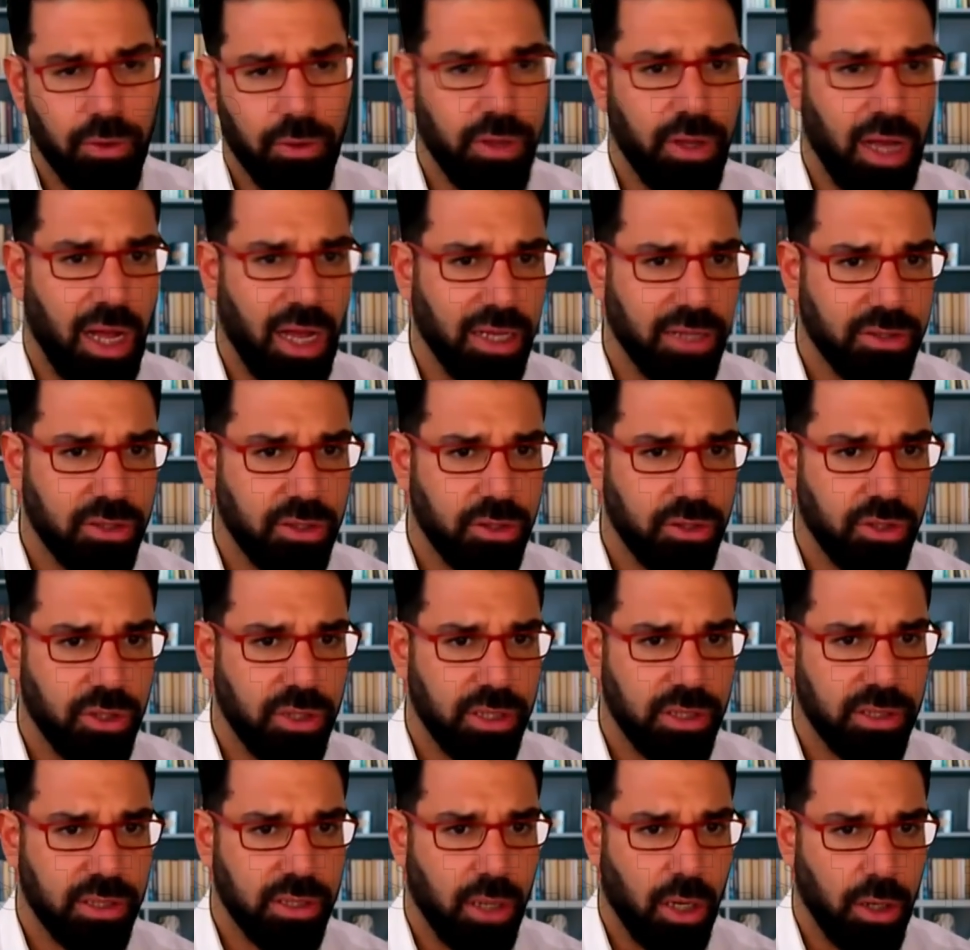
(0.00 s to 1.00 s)
either the
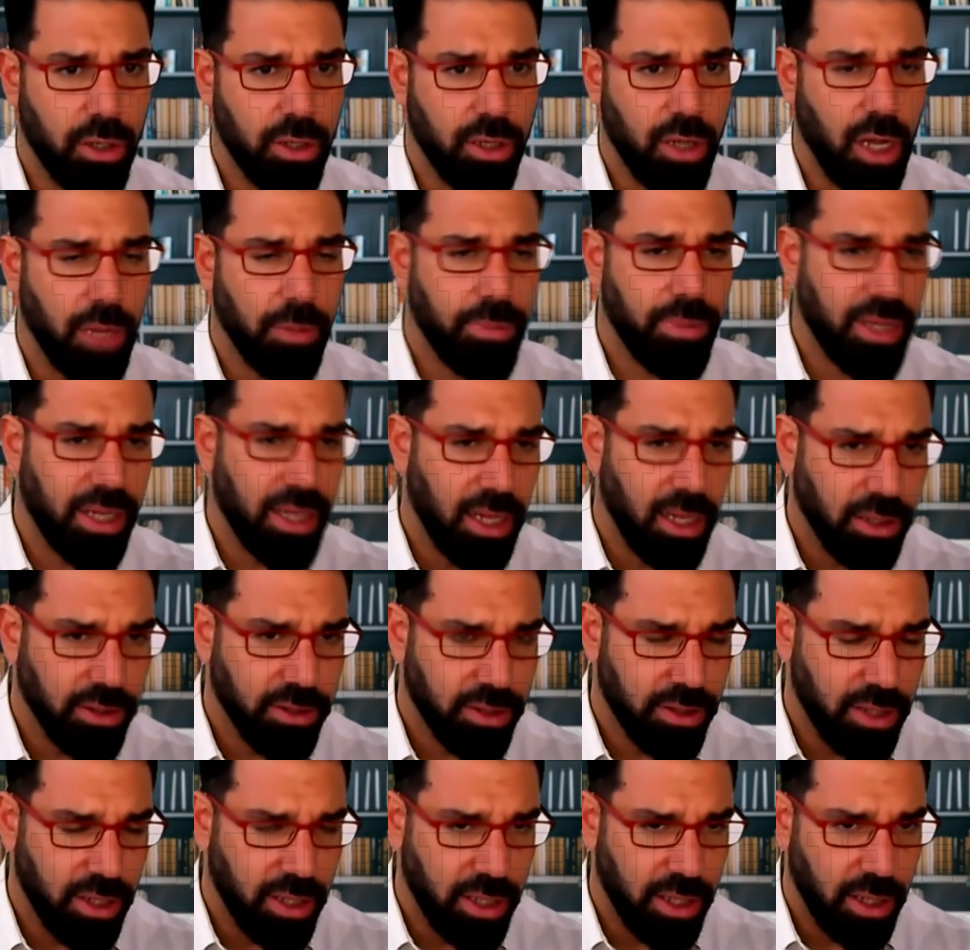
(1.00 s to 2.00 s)
hostages are not being
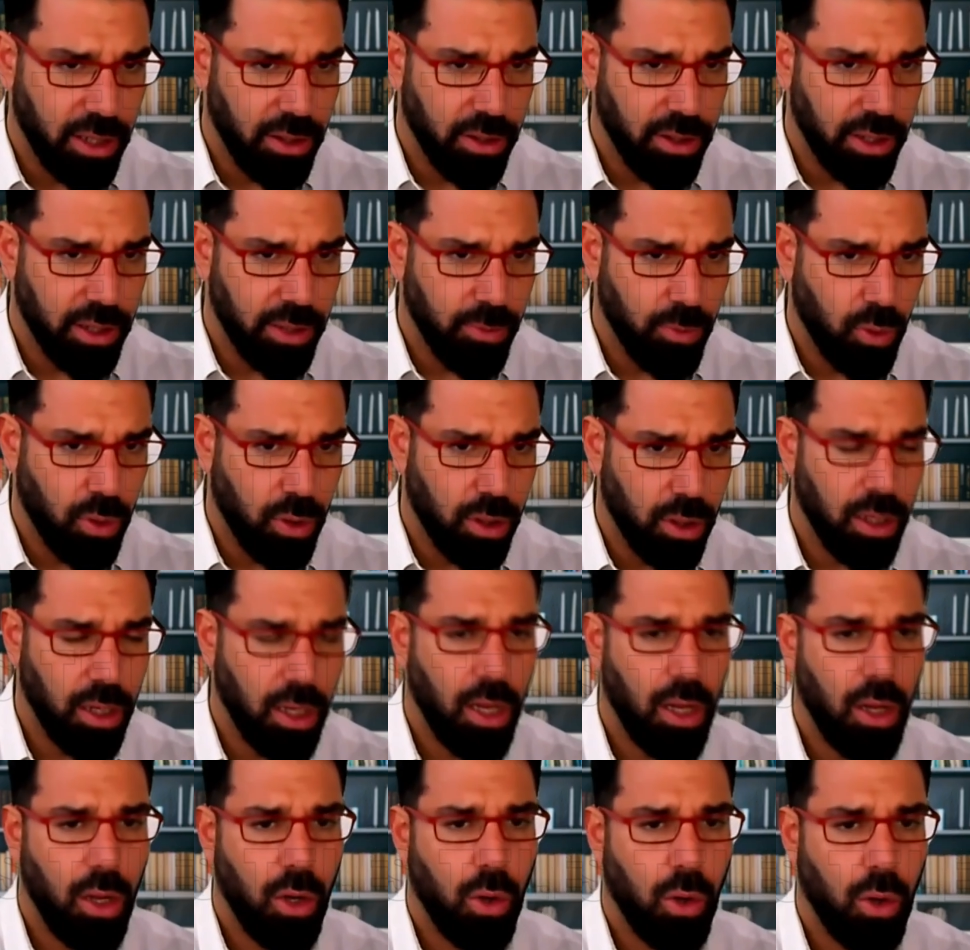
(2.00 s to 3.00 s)
held in that area
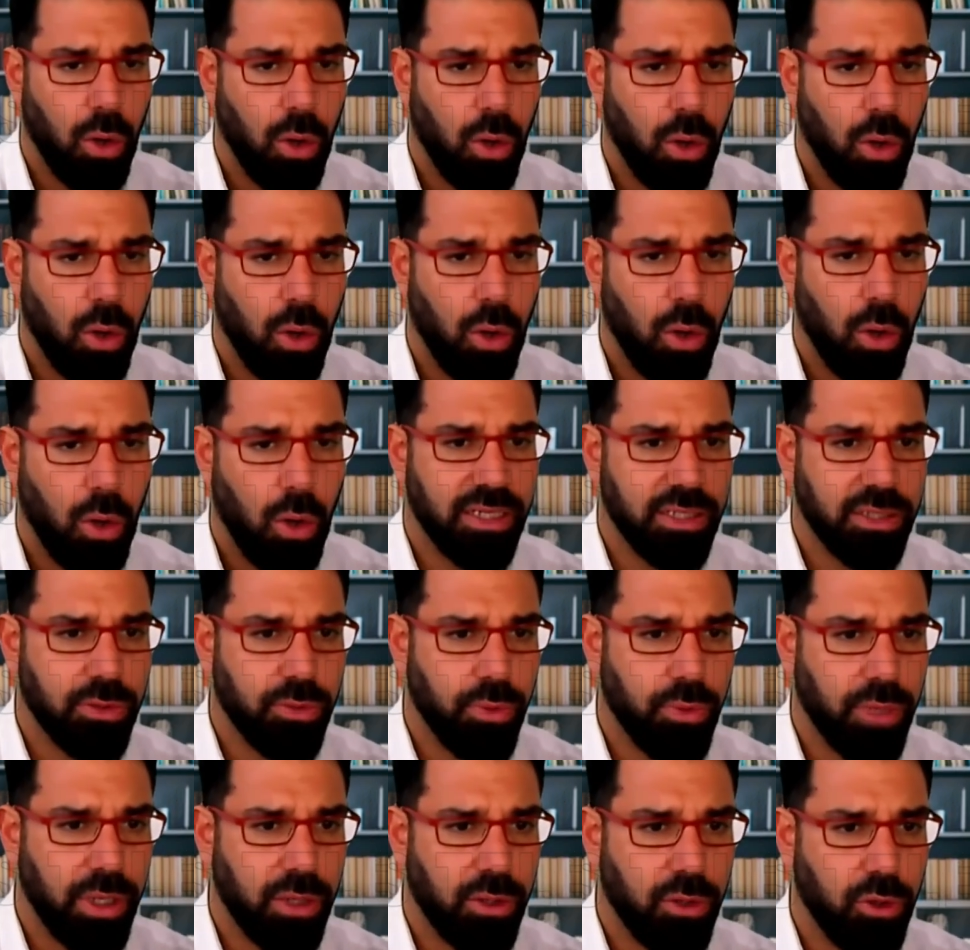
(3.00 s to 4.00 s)
anymore, or
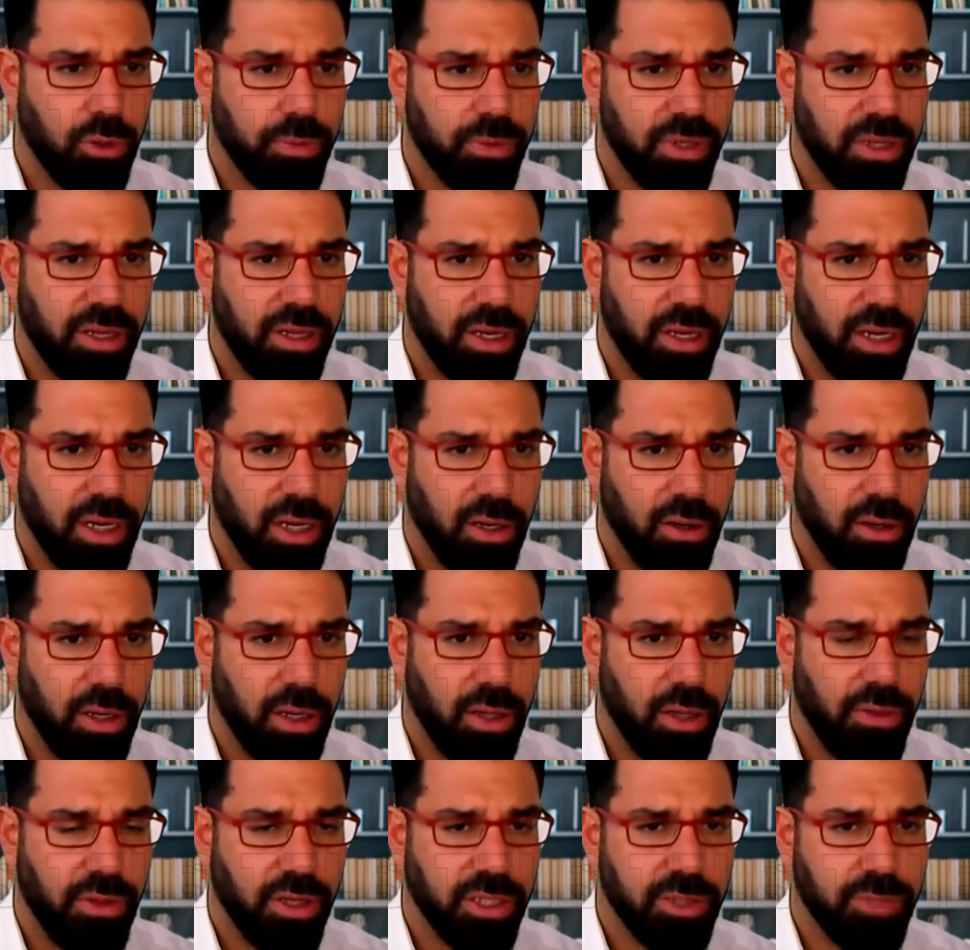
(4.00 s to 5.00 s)
Hamas has regrouped to that
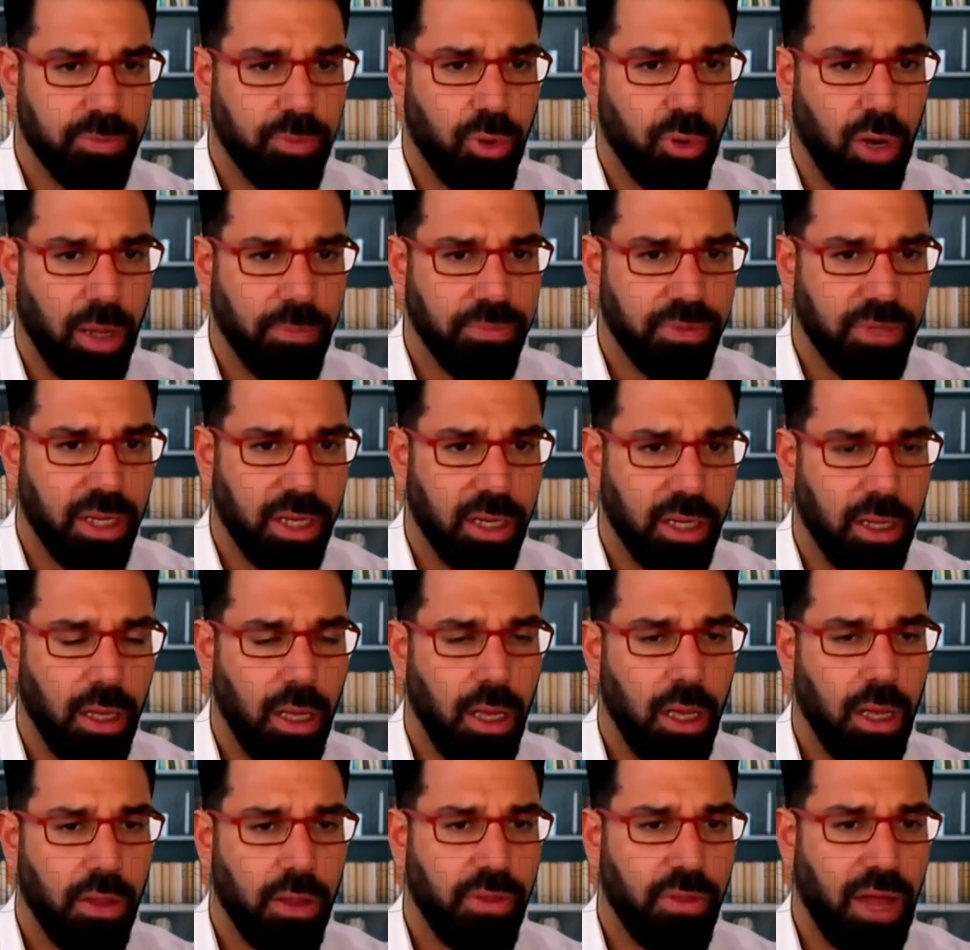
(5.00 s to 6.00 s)
area, thus
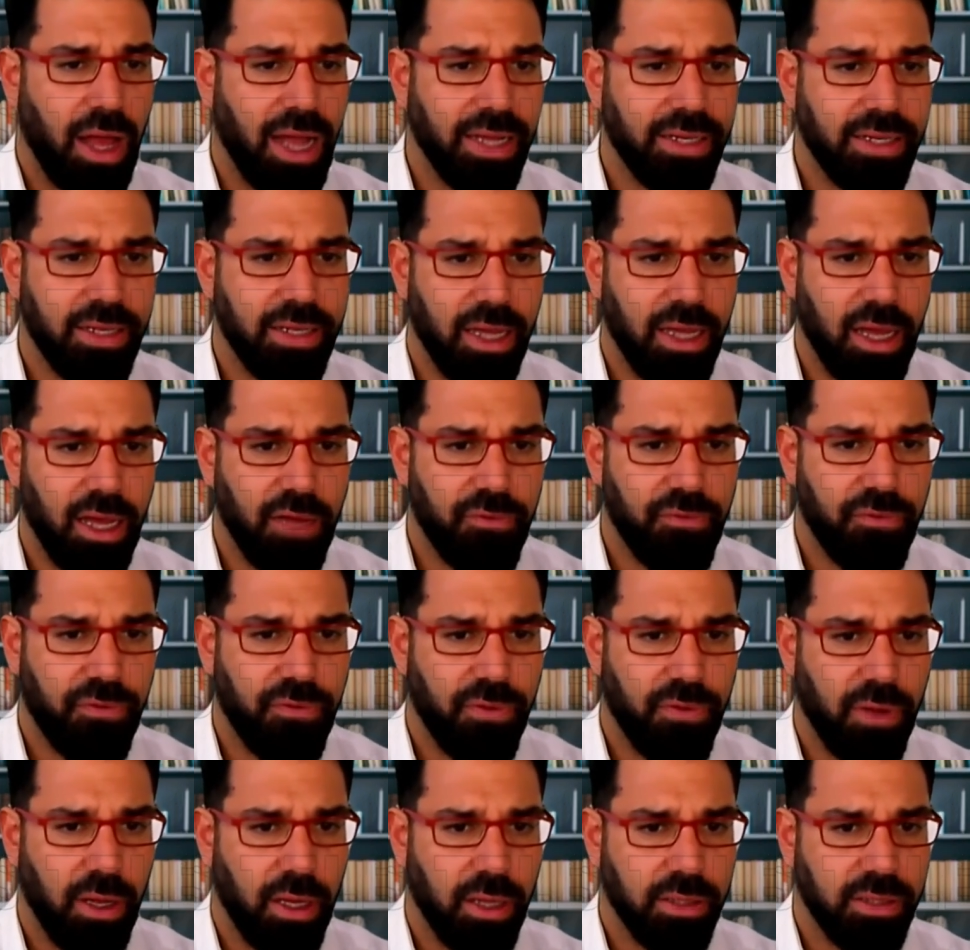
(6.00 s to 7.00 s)
prompting the
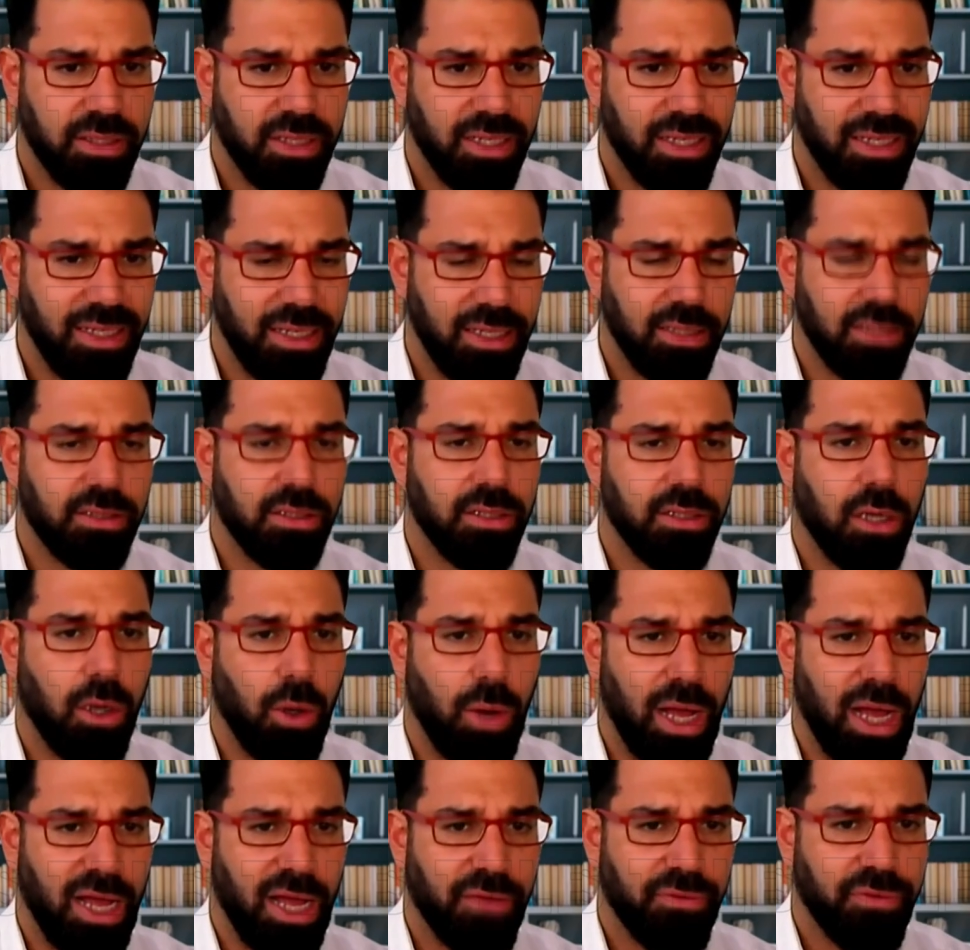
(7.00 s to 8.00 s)
IDF to need to
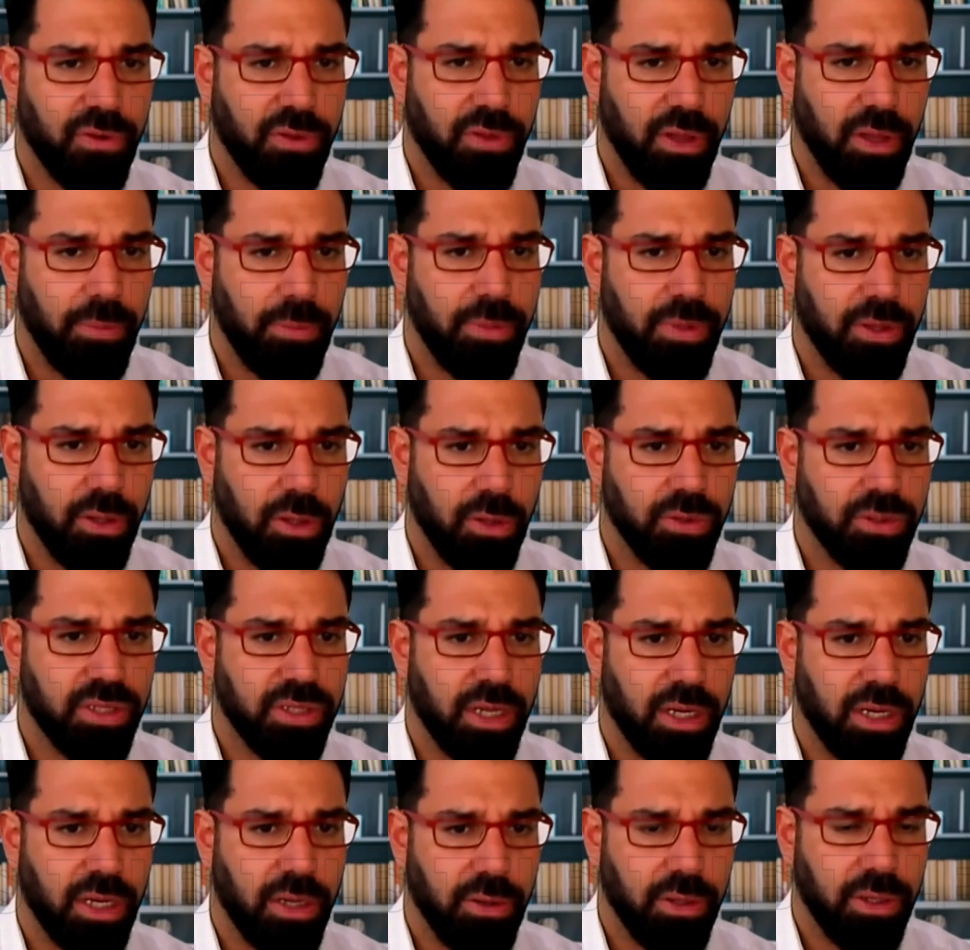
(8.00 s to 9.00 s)
go after them in
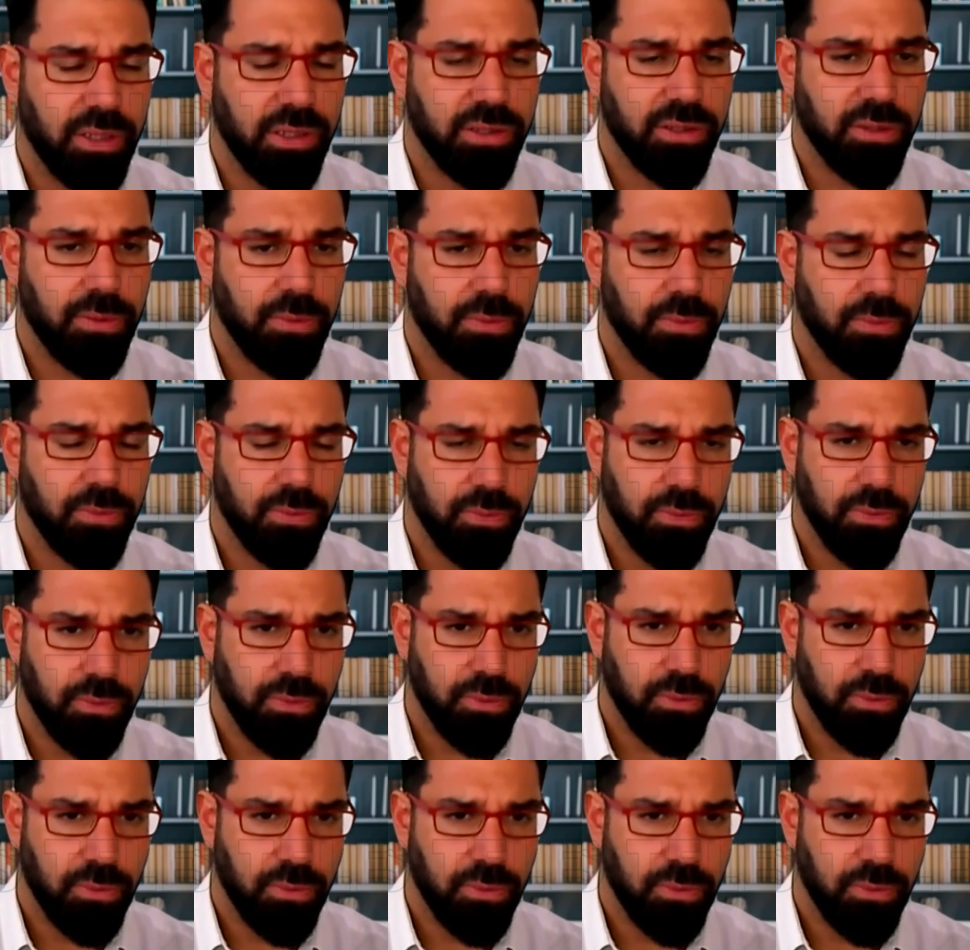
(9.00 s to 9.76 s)
those areas.